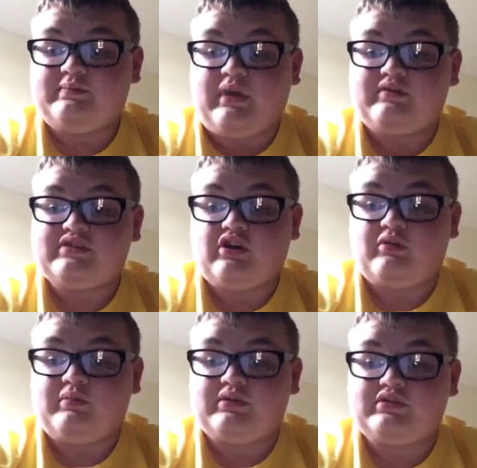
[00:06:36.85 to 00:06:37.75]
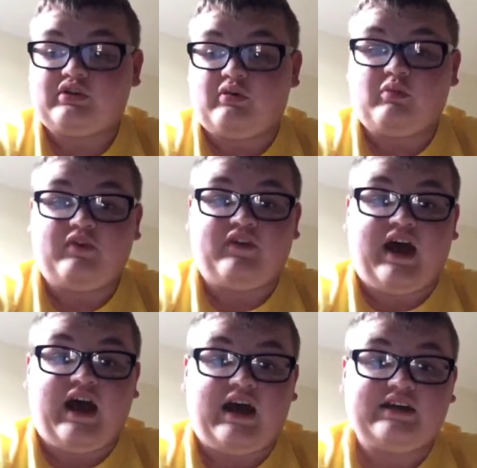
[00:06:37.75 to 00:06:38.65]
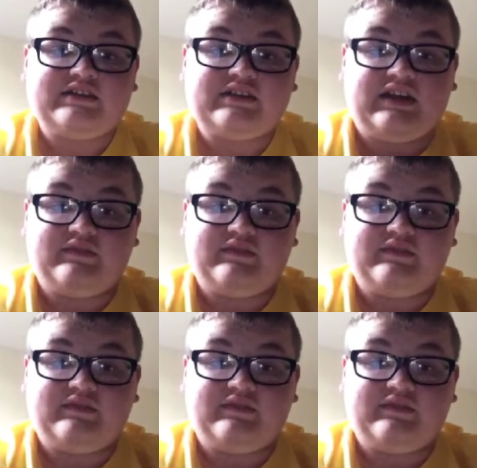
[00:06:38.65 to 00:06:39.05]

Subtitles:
Periscope has gone with a hearts kind